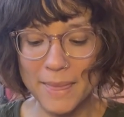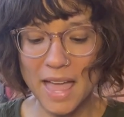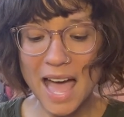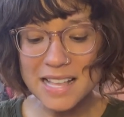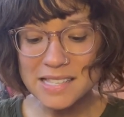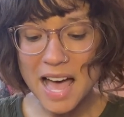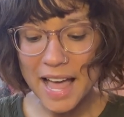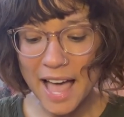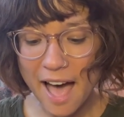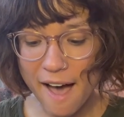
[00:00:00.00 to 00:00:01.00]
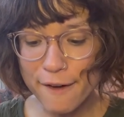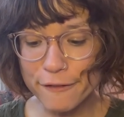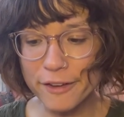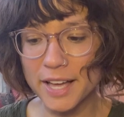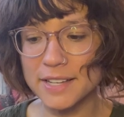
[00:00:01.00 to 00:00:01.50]
As I
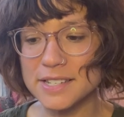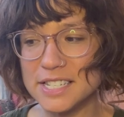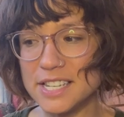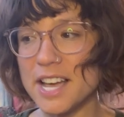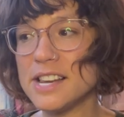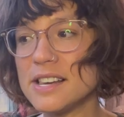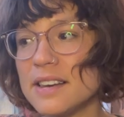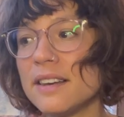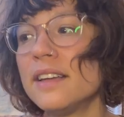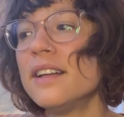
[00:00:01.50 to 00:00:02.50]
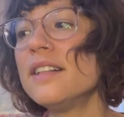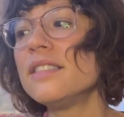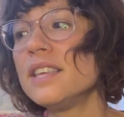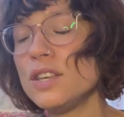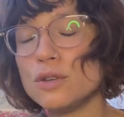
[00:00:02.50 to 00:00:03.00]
have done
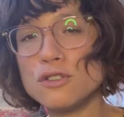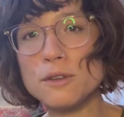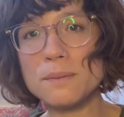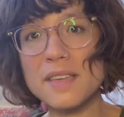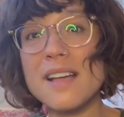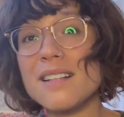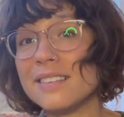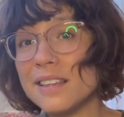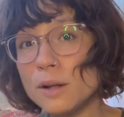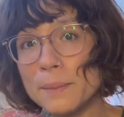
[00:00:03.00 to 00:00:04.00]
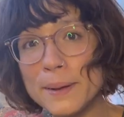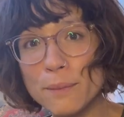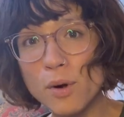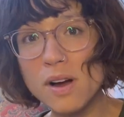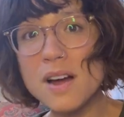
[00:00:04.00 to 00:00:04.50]
the YouTube thing a little bit
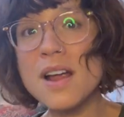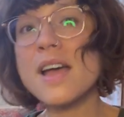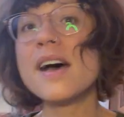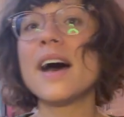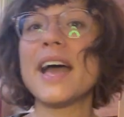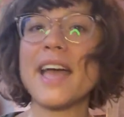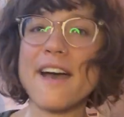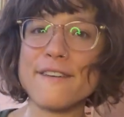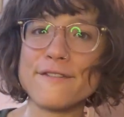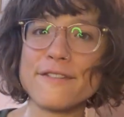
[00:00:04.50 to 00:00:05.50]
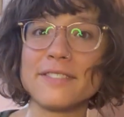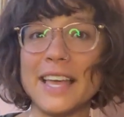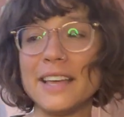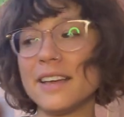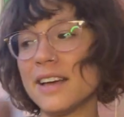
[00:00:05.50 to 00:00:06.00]
more, I have
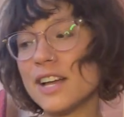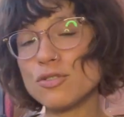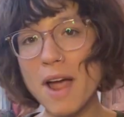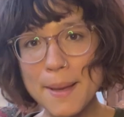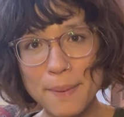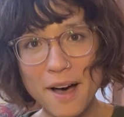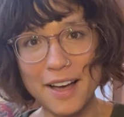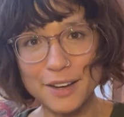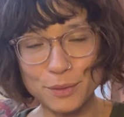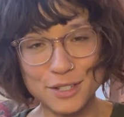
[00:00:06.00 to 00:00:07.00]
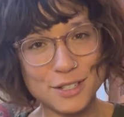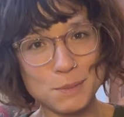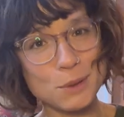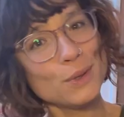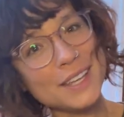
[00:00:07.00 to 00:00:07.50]
like a tripod, which has
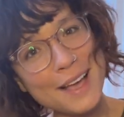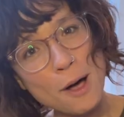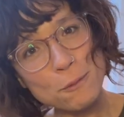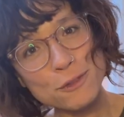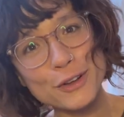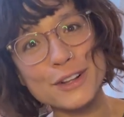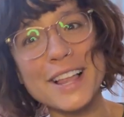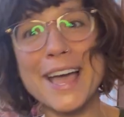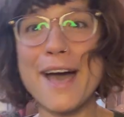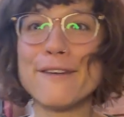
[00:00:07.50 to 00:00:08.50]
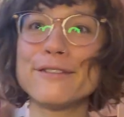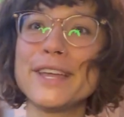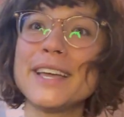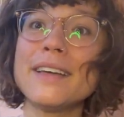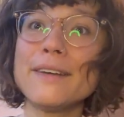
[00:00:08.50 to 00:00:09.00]
been really helpful. I have
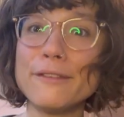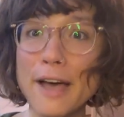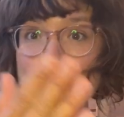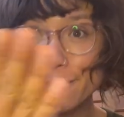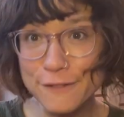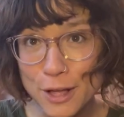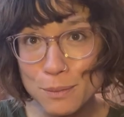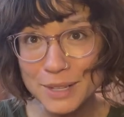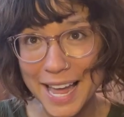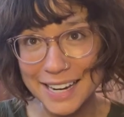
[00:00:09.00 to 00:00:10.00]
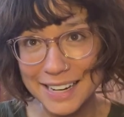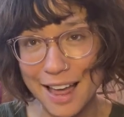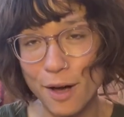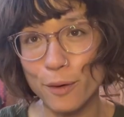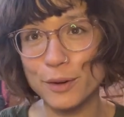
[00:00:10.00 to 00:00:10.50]
like a, a film light
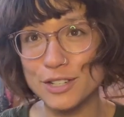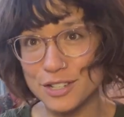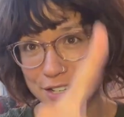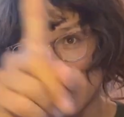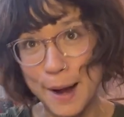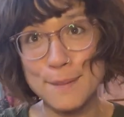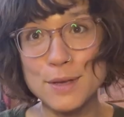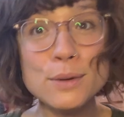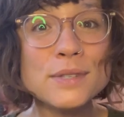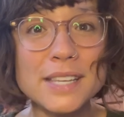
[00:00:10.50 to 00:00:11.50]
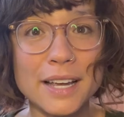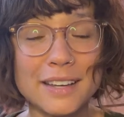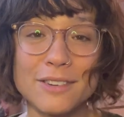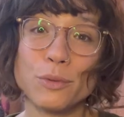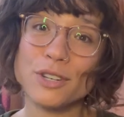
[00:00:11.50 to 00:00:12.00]
now, which I'm
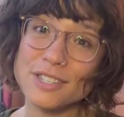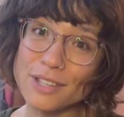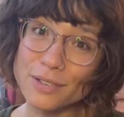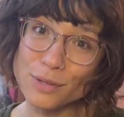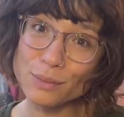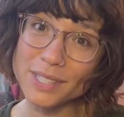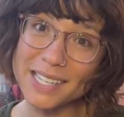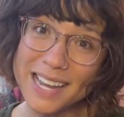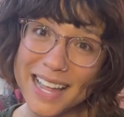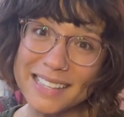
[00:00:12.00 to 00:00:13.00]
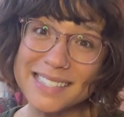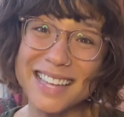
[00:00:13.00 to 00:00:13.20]
using, which is also really nice.